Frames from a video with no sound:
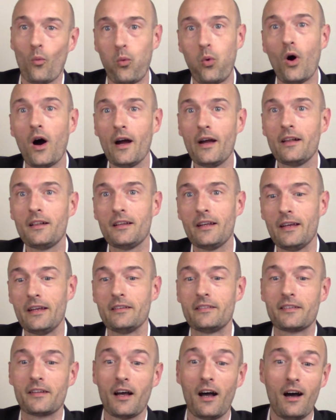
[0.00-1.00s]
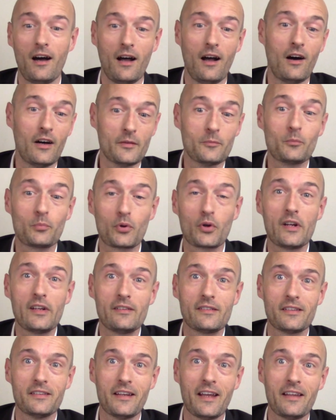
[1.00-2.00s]
while it's
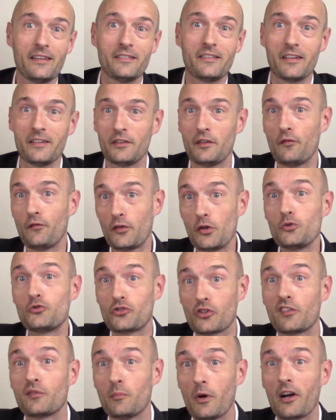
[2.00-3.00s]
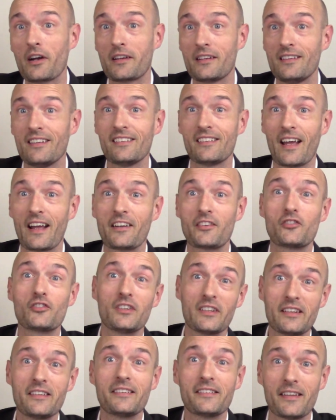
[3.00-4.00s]
unprecedented, the futures market is
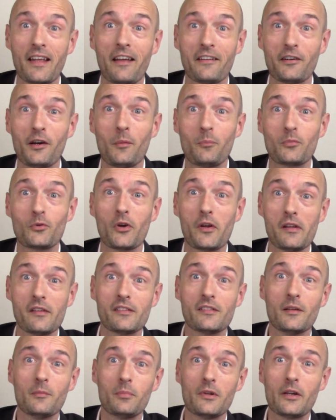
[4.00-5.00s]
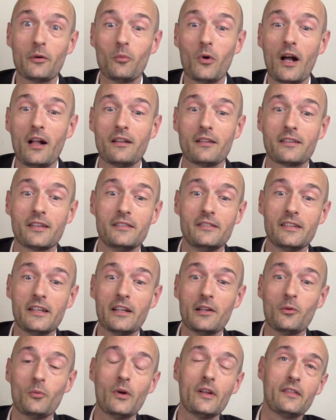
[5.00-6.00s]
actually set up reasonably well to
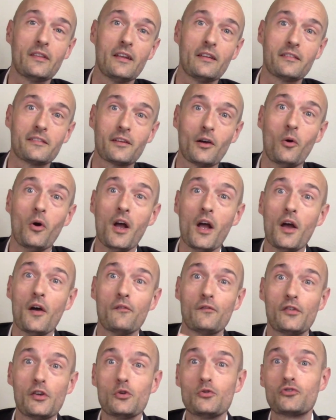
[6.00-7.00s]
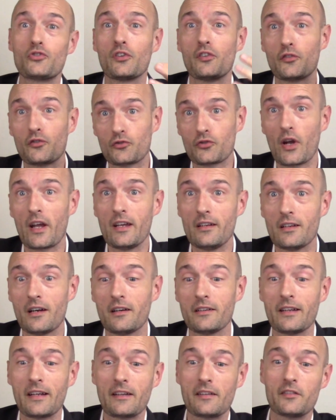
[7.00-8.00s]
deal with this. So futures trade
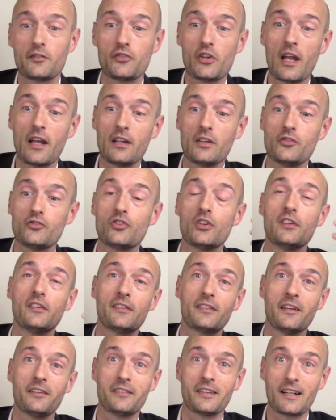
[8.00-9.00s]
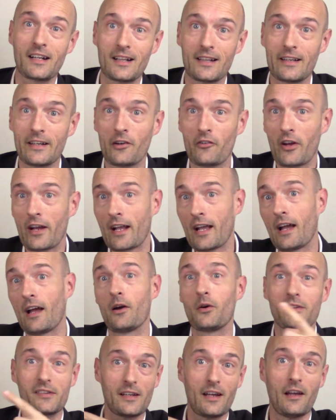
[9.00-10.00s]
on exchanges. There's a
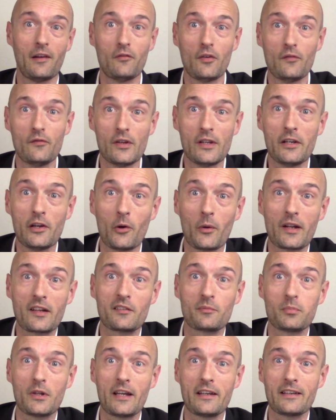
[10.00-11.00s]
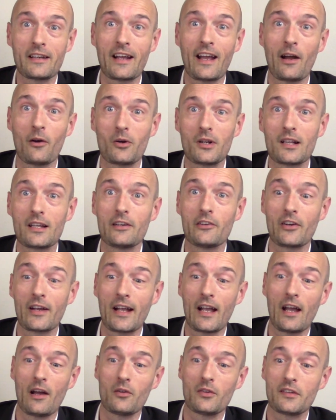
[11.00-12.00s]
clearinghouse. I have a video explaining how
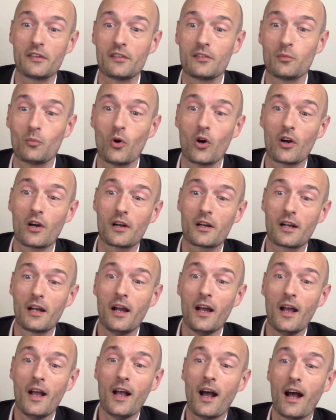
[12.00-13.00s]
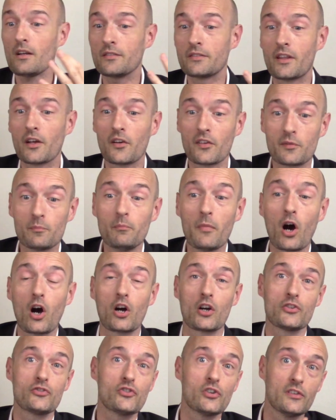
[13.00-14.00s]
clearinghouses work. There's
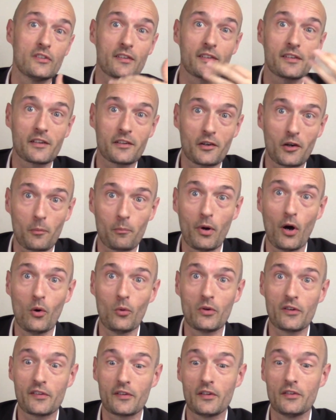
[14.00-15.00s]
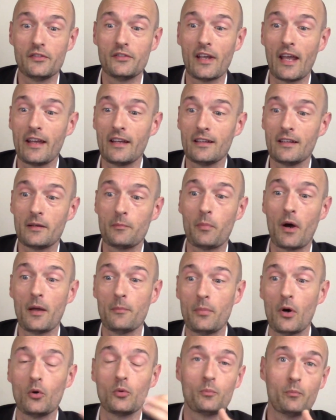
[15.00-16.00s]
margins that are posted daily by
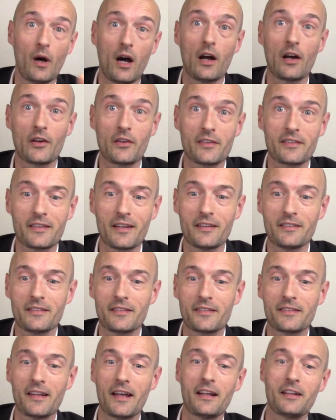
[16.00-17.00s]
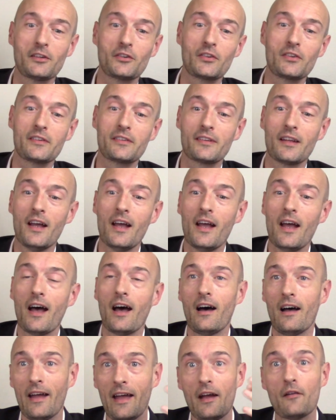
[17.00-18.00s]
both buyers and sellers.
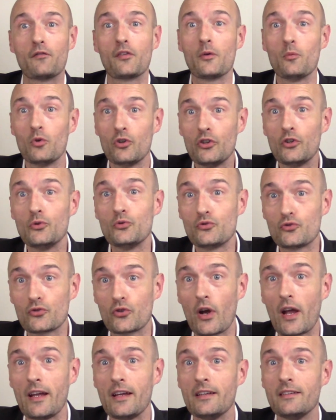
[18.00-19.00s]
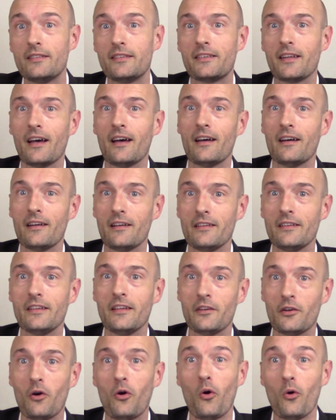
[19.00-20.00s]
Everyone who trades,
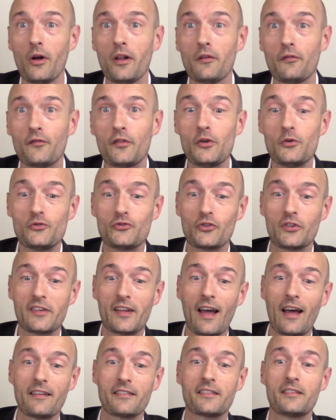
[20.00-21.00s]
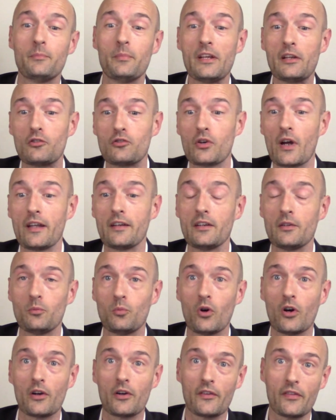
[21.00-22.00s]
oil futures has to be credit
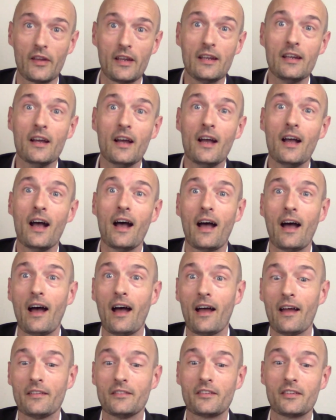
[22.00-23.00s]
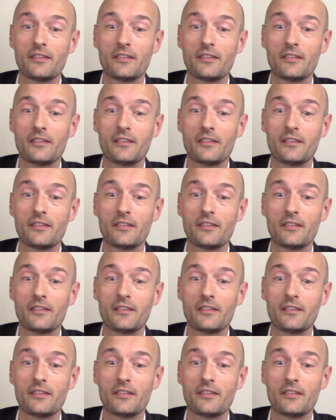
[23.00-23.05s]
worthy, and